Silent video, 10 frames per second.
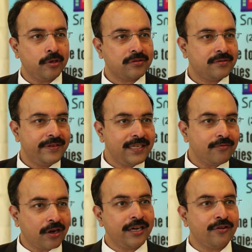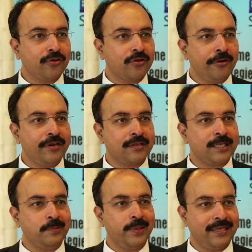because when in one end of Gurgaon you take
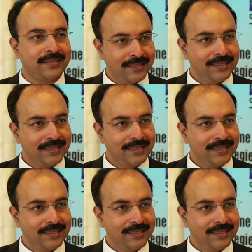30 minutes.